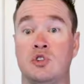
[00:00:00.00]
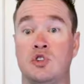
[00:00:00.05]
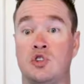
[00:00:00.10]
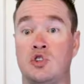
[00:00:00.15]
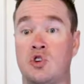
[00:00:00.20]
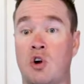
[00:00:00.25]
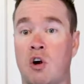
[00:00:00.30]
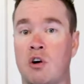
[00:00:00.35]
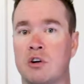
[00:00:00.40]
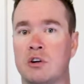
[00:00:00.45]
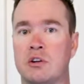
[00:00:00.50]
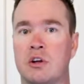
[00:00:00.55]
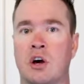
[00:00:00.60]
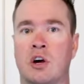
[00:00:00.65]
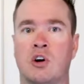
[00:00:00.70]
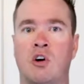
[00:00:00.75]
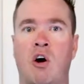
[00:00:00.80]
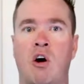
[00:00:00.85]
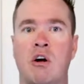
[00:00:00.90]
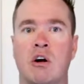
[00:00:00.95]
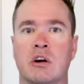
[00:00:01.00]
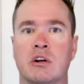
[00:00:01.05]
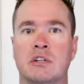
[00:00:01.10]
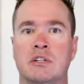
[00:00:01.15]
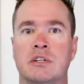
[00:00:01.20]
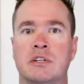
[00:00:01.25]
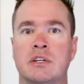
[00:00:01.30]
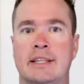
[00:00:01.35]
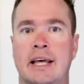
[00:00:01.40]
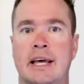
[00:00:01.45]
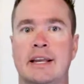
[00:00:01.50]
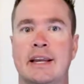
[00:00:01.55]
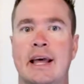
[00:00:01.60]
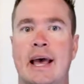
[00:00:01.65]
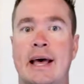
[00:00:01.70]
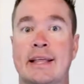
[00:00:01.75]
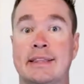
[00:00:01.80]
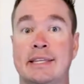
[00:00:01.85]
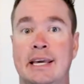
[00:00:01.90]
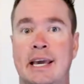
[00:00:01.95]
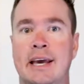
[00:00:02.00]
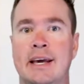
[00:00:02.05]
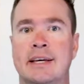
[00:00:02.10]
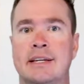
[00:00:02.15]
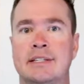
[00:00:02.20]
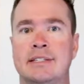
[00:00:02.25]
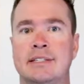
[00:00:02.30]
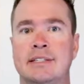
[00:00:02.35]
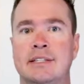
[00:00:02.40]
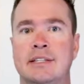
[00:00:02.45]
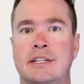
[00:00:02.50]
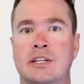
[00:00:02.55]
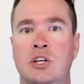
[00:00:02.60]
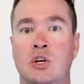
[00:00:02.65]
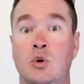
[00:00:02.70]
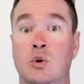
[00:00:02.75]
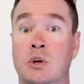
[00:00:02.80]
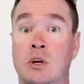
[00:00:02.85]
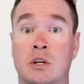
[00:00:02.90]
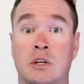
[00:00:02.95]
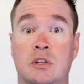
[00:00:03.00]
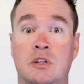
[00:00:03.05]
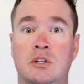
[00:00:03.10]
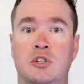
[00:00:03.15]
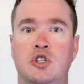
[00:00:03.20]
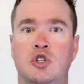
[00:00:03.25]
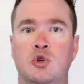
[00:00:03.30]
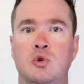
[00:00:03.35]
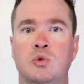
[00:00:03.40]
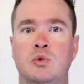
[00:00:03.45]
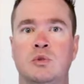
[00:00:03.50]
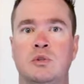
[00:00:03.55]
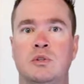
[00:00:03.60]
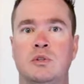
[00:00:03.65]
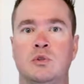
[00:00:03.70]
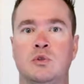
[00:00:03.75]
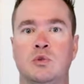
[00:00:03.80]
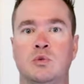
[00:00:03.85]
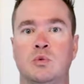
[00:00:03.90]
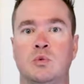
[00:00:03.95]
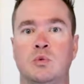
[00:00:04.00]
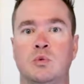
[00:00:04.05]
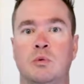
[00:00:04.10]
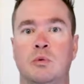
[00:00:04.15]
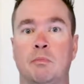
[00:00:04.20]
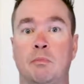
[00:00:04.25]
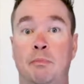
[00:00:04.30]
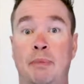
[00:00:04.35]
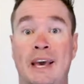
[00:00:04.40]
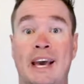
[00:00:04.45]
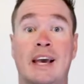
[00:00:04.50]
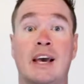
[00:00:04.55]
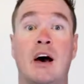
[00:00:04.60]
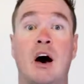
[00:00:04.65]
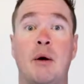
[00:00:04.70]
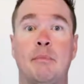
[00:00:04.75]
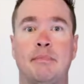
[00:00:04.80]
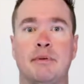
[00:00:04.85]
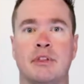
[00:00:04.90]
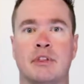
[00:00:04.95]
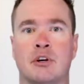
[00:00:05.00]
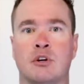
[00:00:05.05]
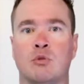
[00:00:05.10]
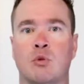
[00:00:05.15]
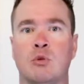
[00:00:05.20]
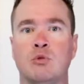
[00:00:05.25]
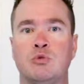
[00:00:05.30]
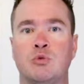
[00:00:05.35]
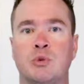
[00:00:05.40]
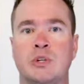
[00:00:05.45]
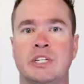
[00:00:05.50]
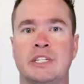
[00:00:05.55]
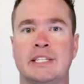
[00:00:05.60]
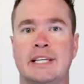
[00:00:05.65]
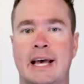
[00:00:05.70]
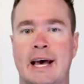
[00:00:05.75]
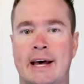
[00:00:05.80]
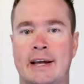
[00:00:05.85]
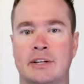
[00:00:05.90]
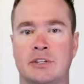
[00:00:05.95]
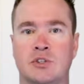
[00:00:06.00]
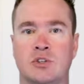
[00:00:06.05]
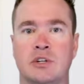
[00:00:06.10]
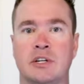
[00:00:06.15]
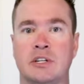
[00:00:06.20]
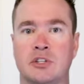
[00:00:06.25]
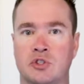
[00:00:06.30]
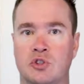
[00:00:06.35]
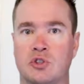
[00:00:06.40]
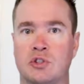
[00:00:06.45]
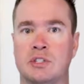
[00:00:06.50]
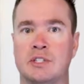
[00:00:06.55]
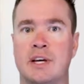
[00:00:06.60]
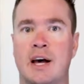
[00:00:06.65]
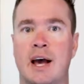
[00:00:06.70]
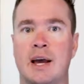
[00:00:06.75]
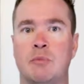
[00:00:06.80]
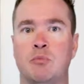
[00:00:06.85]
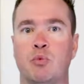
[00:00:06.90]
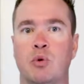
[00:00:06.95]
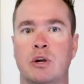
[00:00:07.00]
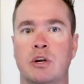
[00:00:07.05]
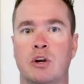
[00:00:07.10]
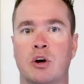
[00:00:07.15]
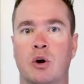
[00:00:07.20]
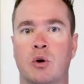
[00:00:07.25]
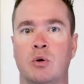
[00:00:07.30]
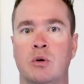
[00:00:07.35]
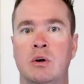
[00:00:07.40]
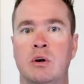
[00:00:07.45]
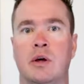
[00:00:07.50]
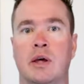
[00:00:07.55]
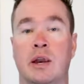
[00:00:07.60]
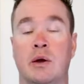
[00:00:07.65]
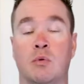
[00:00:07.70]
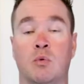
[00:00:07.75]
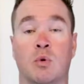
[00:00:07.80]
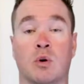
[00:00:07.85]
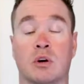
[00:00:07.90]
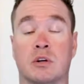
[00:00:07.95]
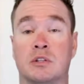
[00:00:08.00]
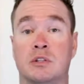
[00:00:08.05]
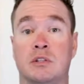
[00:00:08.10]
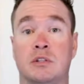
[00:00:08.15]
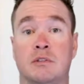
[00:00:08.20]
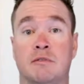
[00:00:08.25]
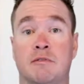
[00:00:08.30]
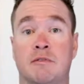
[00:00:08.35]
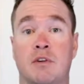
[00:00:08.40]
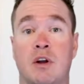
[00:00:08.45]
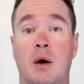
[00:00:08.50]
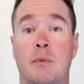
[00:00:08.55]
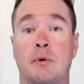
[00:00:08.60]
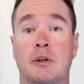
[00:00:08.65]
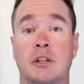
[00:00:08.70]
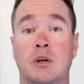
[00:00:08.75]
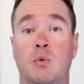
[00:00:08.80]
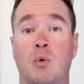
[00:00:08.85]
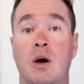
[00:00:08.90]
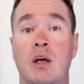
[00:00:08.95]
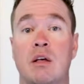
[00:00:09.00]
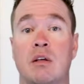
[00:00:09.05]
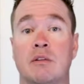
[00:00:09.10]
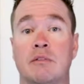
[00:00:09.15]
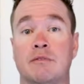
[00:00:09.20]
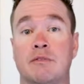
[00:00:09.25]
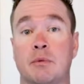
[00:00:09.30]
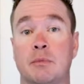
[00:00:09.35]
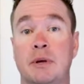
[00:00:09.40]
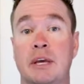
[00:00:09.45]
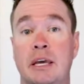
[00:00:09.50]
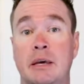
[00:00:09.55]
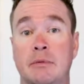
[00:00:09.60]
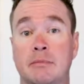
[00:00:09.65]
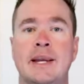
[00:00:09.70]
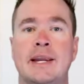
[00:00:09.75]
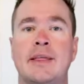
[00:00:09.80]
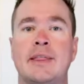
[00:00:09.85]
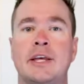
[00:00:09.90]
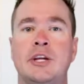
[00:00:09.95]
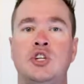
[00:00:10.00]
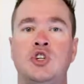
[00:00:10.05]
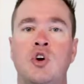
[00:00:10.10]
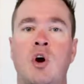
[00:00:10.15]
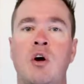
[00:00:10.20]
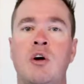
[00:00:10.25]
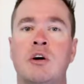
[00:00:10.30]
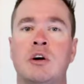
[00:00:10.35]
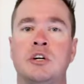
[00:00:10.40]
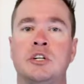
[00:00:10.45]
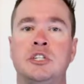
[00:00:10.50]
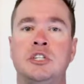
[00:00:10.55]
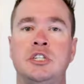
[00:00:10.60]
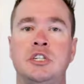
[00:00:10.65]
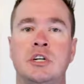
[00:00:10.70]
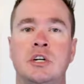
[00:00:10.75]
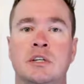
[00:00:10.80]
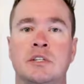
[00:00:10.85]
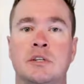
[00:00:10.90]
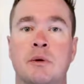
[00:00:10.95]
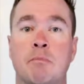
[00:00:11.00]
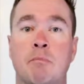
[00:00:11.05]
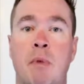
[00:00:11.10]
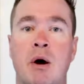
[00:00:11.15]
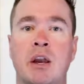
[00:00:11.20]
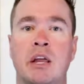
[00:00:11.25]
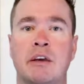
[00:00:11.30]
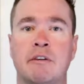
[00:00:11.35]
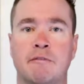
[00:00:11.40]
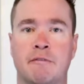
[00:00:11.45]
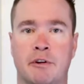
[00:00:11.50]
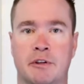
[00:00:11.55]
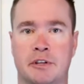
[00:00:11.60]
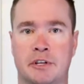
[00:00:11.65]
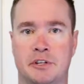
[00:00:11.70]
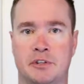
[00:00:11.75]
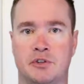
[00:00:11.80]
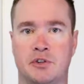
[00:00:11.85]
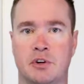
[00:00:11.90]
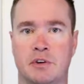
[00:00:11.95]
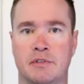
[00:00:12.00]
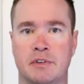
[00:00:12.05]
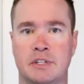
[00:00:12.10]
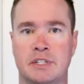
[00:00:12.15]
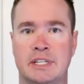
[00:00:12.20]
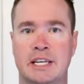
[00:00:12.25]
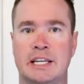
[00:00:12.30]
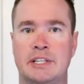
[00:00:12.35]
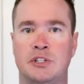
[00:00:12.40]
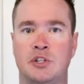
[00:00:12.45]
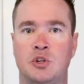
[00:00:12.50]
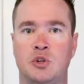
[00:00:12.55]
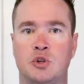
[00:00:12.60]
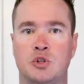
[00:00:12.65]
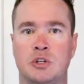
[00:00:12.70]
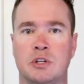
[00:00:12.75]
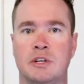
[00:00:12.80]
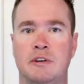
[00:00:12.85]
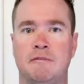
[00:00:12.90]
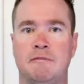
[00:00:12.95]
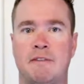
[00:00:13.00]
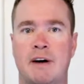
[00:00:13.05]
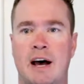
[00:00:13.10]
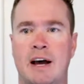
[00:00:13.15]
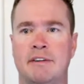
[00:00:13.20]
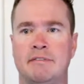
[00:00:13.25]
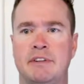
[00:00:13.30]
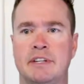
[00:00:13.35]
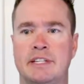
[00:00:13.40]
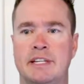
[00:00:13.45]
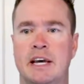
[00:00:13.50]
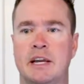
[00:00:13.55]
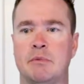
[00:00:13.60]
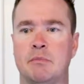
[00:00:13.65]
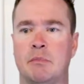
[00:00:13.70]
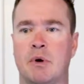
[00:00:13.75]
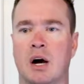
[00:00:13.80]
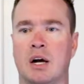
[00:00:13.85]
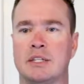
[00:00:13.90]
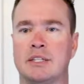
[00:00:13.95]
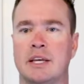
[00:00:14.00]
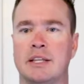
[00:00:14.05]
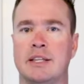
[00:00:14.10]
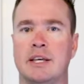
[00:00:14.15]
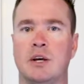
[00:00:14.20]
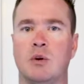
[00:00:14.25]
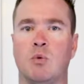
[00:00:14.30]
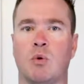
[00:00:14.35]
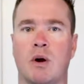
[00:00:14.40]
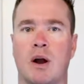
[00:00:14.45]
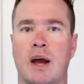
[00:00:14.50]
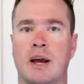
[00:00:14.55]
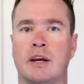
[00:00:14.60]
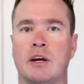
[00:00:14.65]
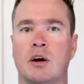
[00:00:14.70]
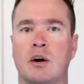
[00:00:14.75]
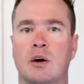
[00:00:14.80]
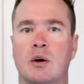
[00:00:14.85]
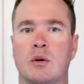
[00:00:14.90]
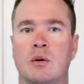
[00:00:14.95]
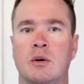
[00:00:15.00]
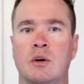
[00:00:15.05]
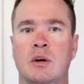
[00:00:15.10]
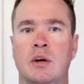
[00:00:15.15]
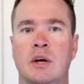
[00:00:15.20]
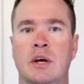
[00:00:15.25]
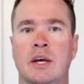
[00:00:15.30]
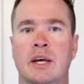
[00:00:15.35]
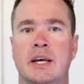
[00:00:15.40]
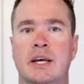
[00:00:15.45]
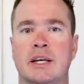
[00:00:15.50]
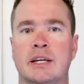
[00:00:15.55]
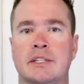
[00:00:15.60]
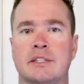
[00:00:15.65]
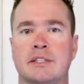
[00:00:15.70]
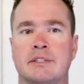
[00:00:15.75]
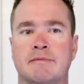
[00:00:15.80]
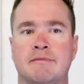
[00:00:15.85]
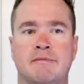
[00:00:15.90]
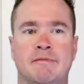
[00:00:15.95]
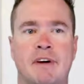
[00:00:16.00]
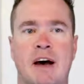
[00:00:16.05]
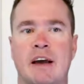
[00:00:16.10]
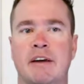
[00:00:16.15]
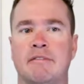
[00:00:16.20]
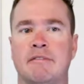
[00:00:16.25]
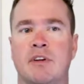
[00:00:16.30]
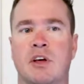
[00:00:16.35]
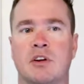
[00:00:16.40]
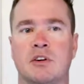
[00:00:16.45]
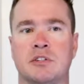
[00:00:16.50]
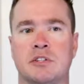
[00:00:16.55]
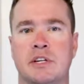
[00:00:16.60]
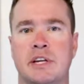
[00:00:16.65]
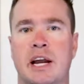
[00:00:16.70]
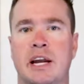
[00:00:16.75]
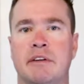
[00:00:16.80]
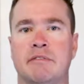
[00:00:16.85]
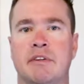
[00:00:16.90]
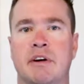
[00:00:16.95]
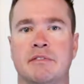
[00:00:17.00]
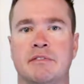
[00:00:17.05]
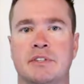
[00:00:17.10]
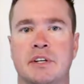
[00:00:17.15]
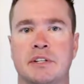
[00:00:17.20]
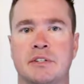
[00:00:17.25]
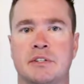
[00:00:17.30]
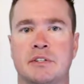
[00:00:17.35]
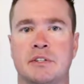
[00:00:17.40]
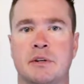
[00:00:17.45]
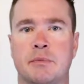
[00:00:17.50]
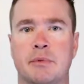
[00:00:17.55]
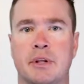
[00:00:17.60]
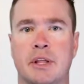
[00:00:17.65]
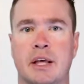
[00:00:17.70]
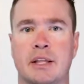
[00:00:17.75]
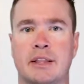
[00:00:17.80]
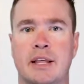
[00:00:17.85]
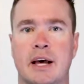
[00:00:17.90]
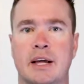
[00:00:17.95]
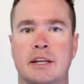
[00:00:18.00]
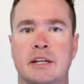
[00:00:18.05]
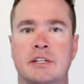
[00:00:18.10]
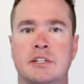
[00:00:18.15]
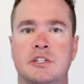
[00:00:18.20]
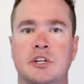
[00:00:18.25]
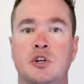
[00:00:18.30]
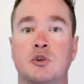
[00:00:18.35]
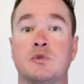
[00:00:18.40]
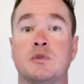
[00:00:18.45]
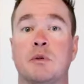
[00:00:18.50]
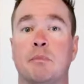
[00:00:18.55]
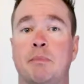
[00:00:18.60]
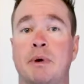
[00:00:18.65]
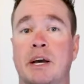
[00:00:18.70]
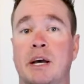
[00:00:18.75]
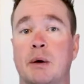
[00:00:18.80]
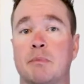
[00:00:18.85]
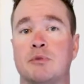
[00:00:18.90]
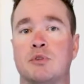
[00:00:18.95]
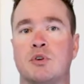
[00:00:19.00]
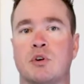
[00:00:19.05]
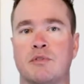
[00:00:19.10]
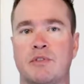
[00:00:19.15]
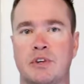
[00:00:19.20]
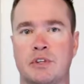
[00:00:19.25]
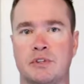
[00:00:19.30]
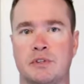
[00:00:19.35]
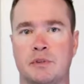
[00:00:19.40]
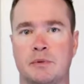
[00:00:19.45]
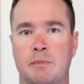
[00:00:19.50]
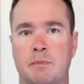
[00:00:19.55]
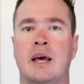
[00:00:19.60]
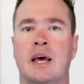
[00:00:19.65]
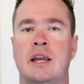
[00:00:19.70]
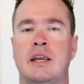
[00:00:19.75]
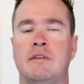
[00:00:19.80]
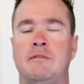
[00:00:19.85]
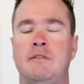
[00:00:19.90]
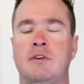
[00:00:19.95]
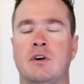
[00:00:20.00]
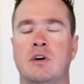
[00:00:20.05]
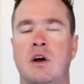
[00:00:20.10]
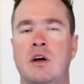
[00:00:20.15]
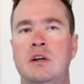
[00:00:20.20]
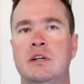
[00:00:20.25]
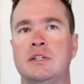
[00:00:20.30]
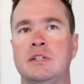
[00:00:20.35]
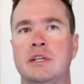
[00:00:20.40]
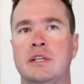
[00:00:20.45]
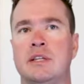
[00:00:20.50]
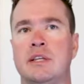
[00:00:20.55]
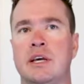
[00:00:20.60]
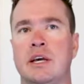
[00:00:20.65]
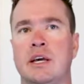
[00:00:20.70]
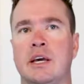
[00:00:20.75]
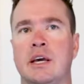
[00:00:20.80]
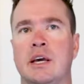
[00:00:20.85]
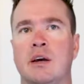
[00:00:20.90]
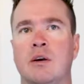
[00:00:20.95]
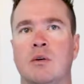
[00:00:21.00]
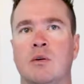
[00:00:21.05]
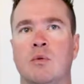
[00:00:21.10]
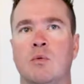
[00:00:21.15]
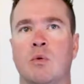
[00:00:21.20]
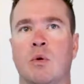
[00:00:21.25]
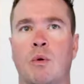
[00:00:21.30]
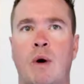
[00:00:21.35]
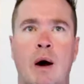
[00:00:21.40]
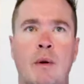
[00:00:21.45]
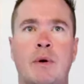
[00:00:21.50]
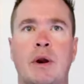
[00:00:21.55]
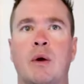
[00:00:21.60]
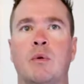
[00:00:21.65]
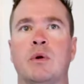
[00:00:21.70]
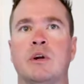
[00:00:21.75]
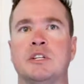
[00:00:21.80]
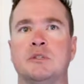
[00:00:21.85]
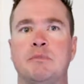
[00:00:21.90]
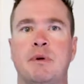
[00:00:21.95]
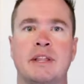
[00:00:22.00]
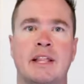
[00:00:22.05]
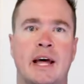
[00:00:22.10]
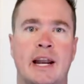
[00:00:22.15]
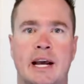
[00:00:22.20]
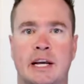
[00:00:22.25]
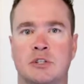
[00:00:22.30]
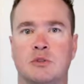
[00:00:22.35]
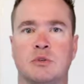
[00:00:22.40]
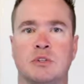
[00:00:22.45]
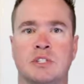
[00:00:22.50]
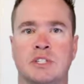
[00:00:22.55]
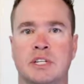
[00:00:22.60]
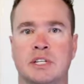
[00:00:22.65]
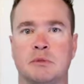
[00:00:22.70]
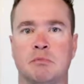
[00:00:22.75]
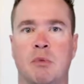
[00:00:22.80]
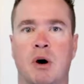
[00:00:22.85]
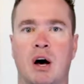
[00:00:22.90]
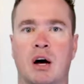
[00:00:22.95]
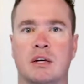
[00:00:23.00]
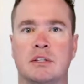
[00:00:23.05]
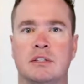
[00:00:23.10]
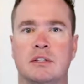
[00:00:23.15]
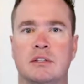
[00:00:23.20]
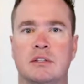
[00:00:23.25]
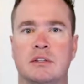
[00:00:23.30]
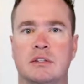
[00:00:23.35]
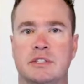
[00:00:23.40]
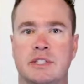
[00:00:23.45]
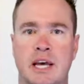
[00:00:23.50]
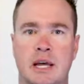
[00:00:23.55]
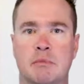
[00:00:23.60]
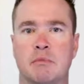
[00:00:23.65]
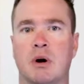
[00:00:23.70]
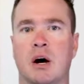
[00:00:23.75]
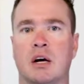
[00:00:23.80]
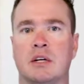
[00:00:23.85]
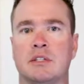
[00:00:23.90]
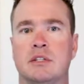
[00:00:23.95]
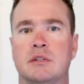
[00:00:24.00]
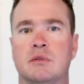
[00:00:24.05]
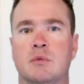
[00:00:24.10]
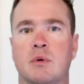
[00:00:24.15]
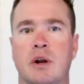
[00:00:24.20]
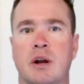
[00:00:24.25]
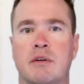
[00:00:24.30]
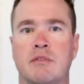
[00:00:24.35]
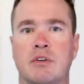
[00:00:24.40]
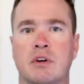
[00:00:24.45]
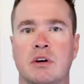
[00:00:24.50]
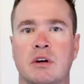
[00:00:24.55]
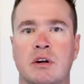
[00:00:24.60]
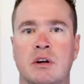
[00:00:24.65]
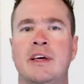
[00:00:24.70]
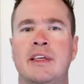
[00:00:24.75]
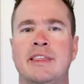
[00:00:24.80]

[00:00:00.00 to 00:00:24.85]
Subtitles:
start a cart. Then at the end, you can choose to pick up the groceries in a certain time window, and it works phenomenally well for me. Now they charge some money for this service. It's usually $5 to $10. I think where I go, it's $5.95 or something like that to use the pickup service. And if you're honestly thinking, well, why would I want to spend that extra $6 or $10 or whatever?